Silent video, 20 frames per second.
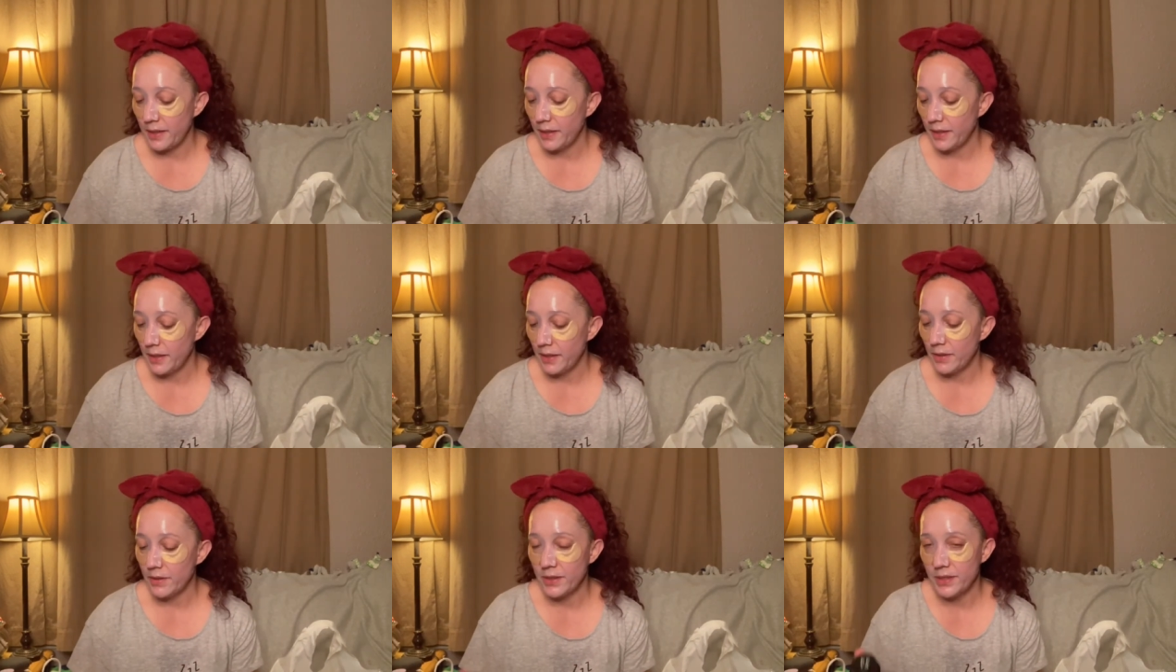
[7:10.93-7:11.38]
in
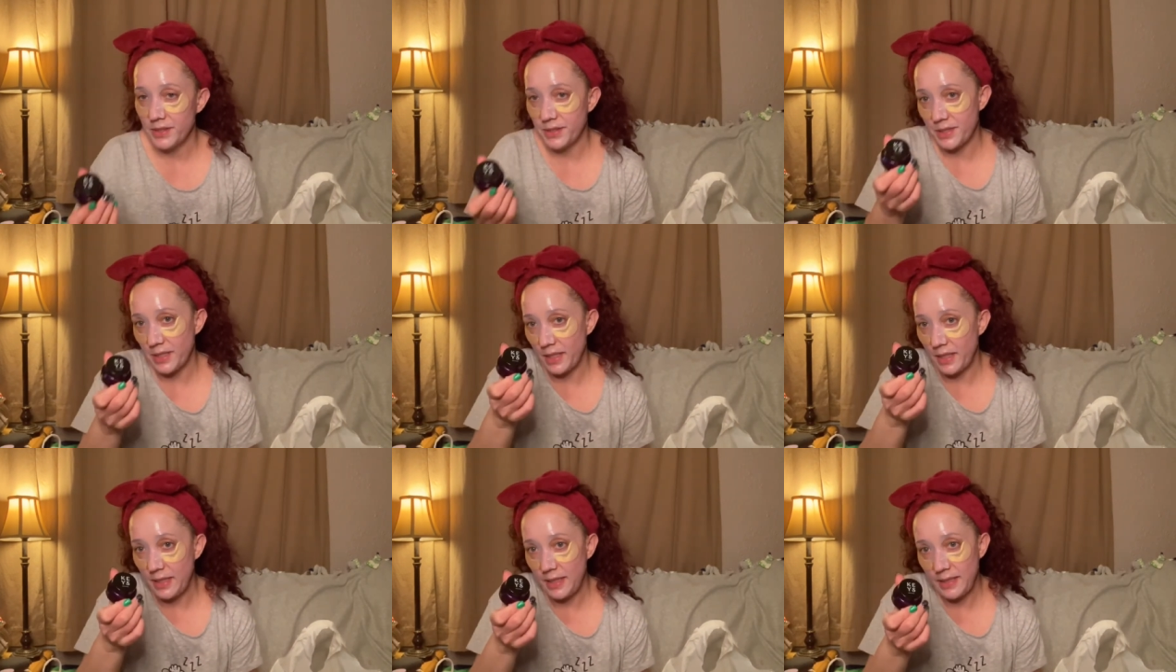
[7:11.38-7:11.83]
here is
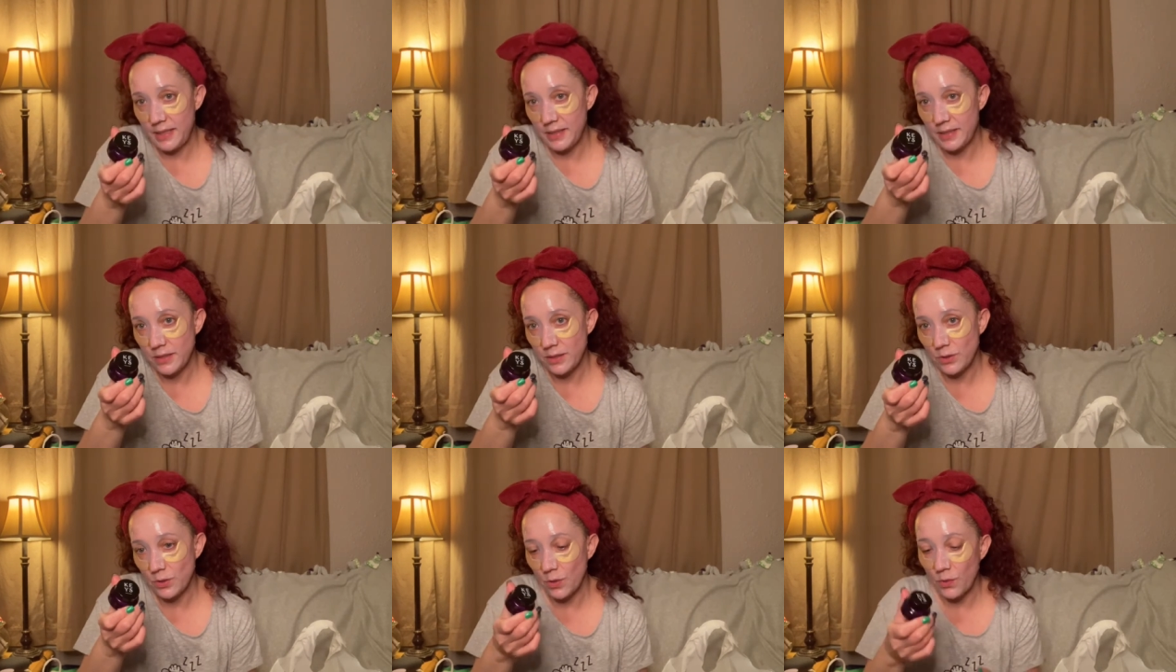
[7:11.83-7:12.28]
the Keys
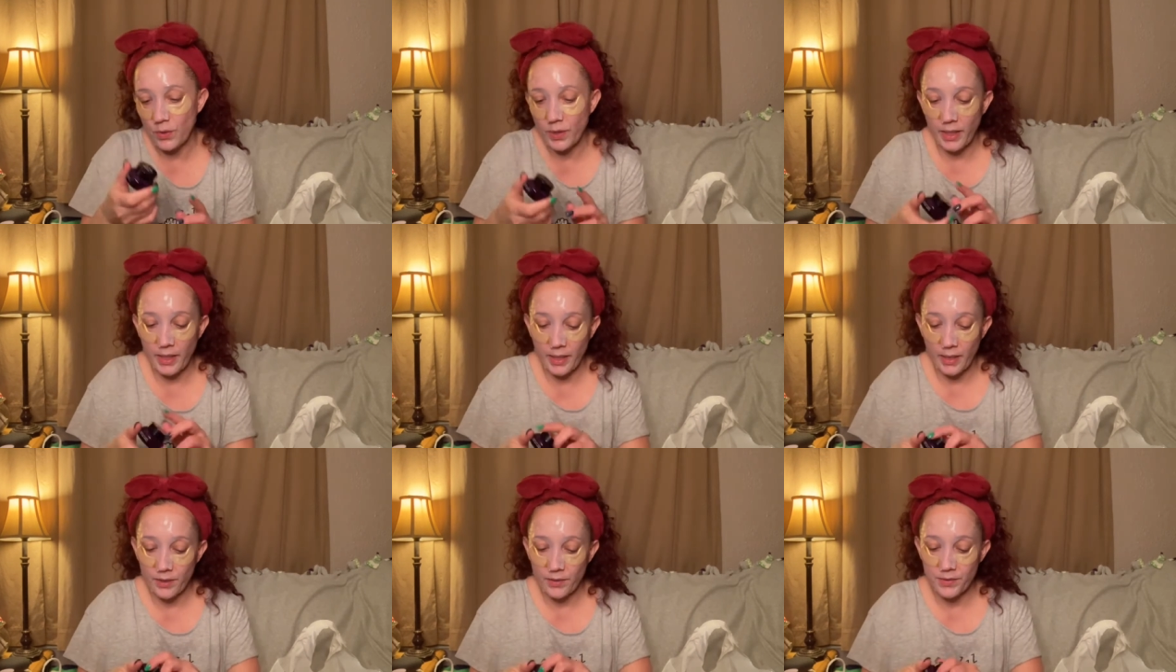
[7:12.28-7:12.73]
Soul
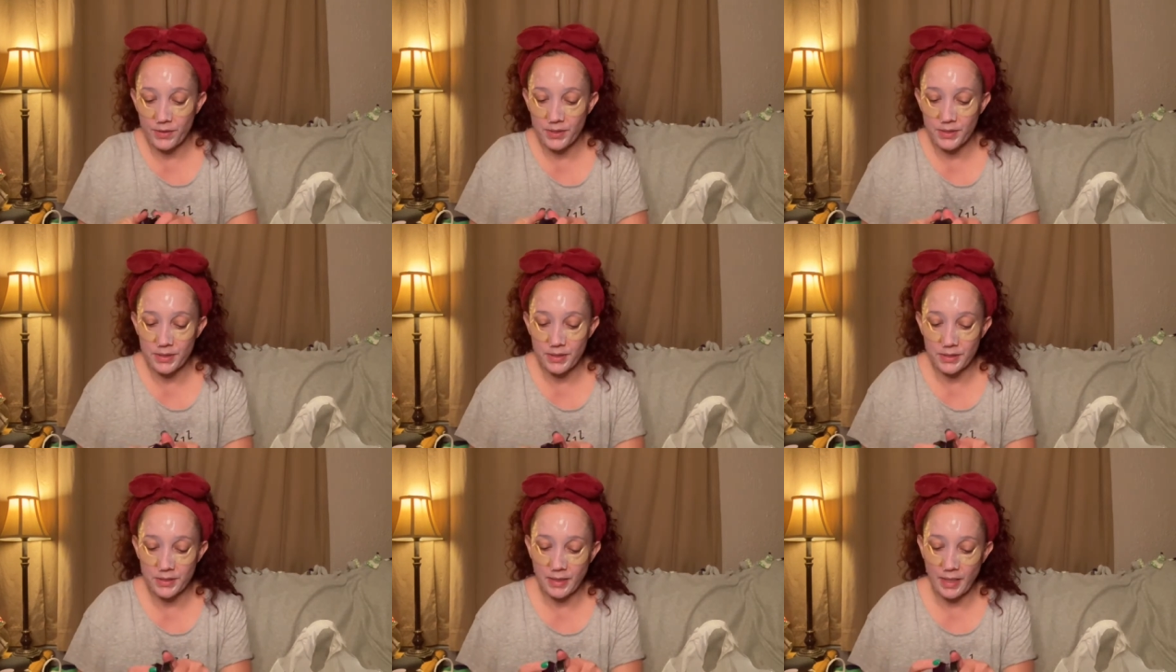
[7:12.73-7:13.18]
Care.
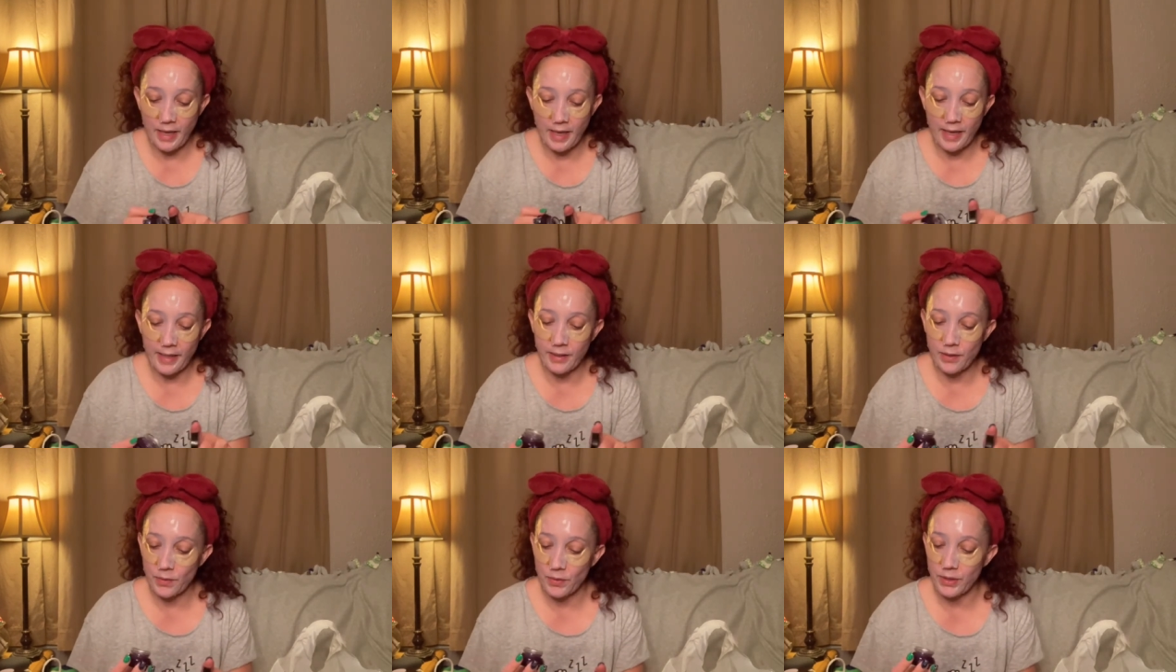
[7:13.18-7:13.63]
This is the
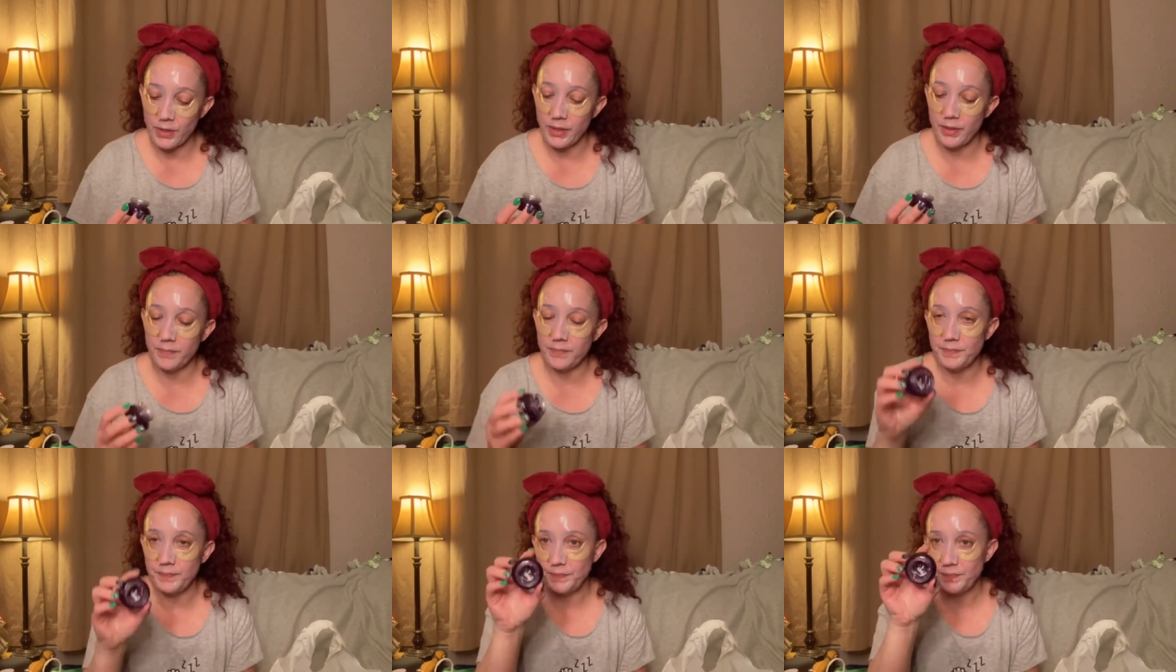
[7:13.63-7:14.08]
eye
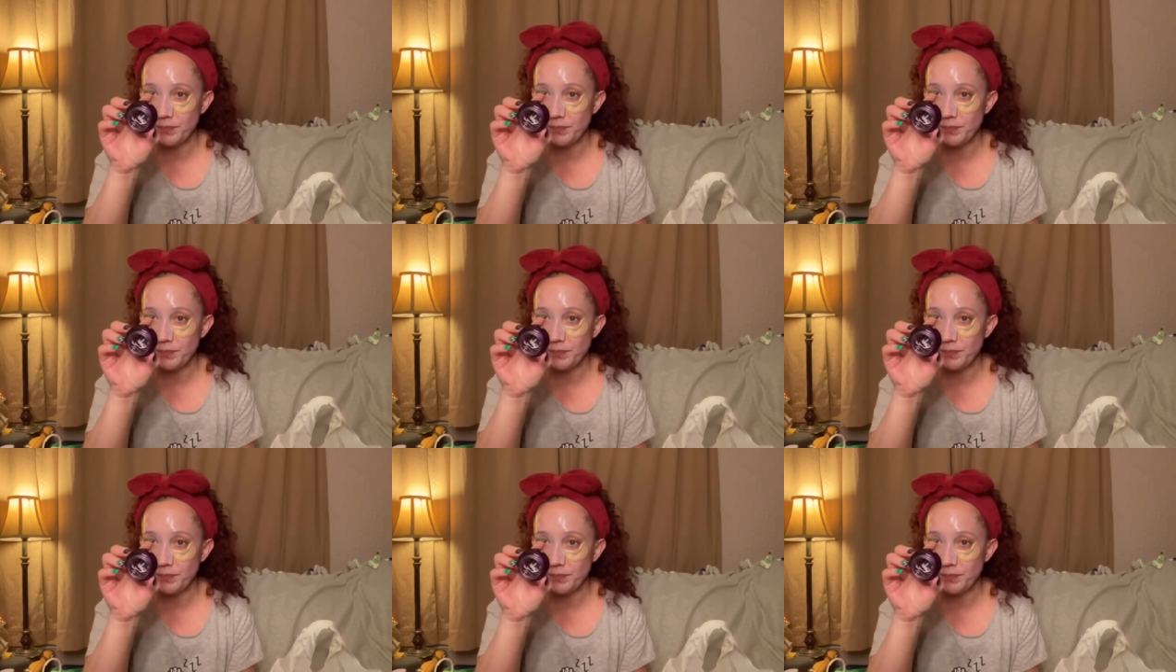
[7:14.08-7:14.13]
cream.